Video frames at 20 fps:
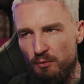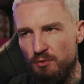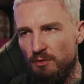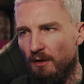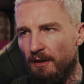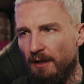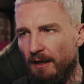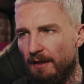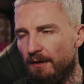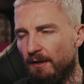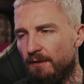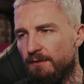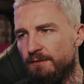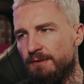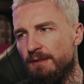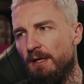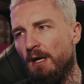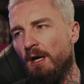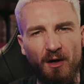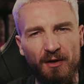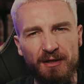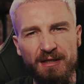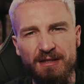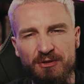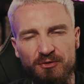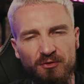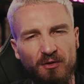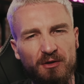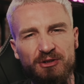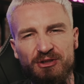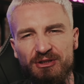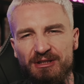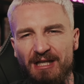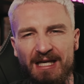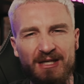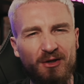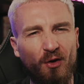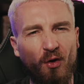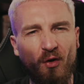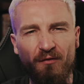try and get those. I need to try and
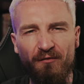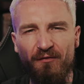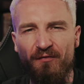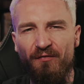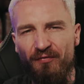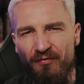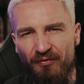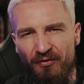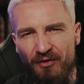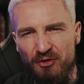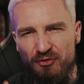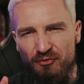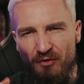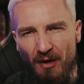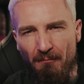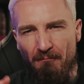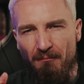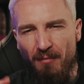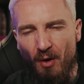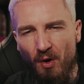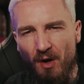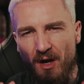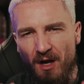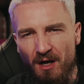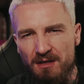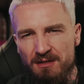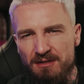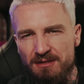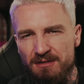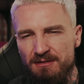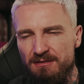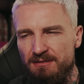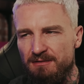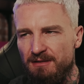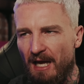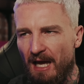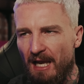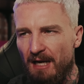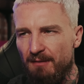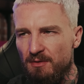shake off the drum podcast
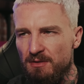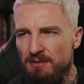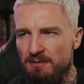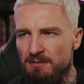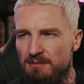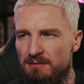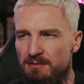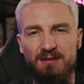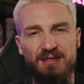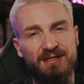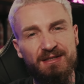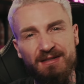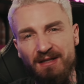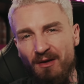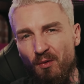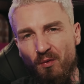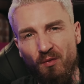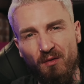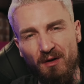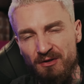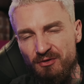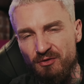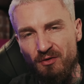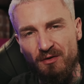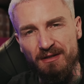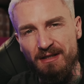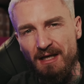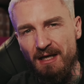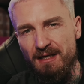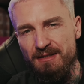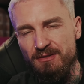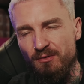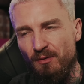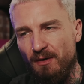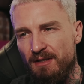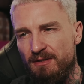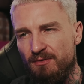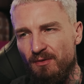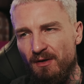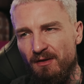element. Still, I tried that in
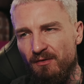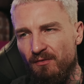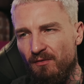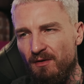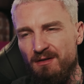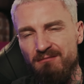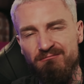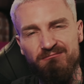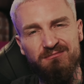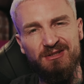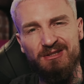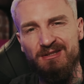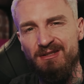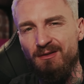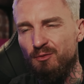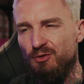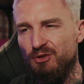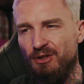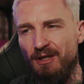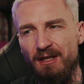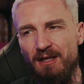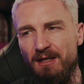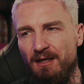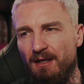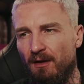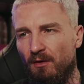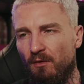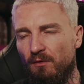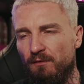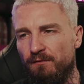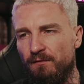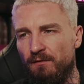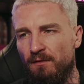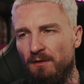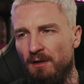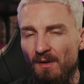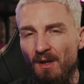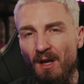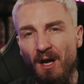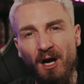2023. Still shaking that off.
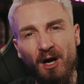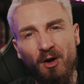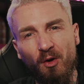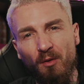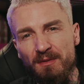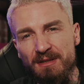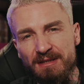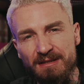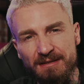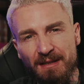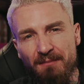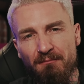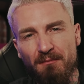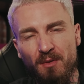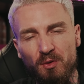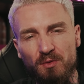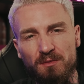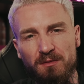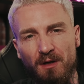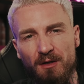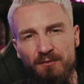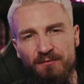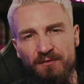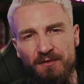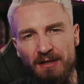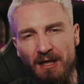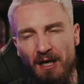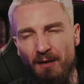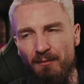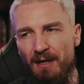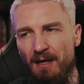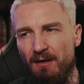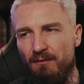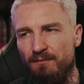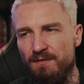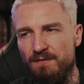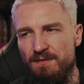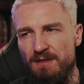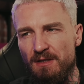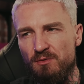I've got my cymbal hopefully coming out
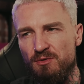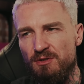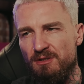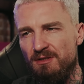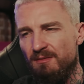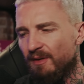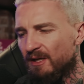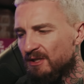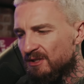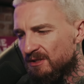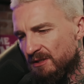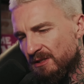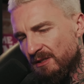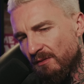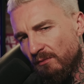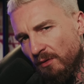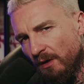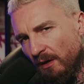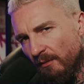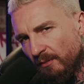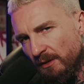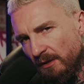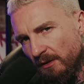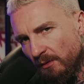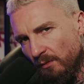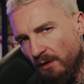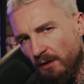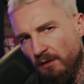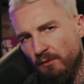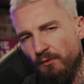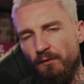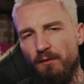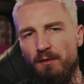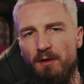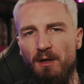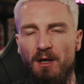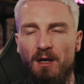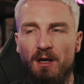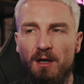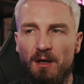with Zildjian, the best cymbal company in the world,
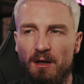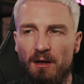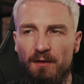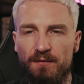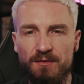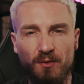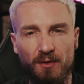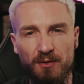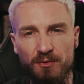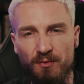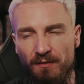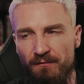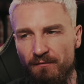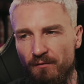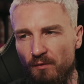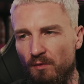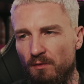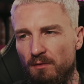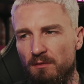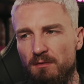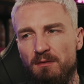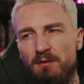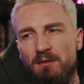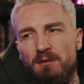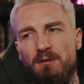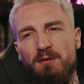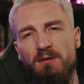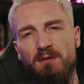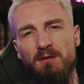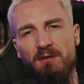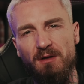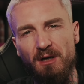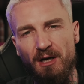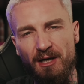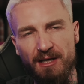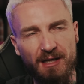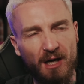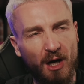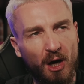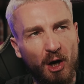2024.
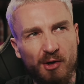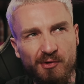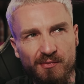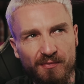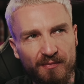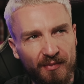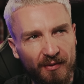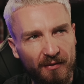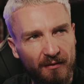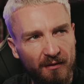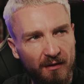I hope.